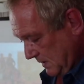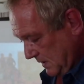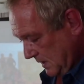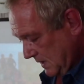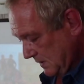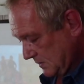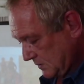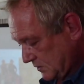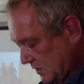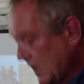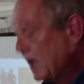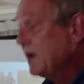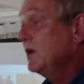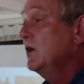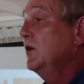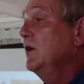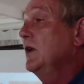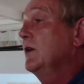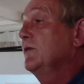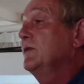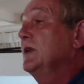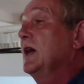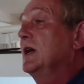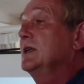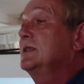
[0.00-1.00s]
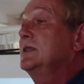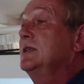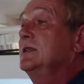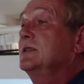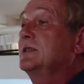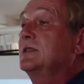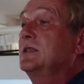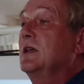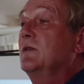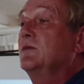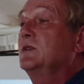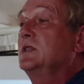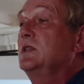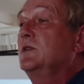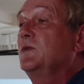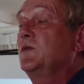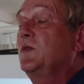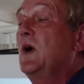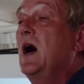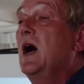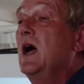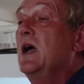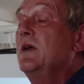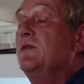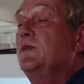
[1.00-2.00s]
In January of
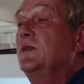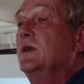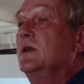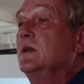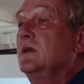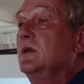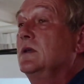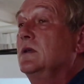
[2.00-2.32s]
1975,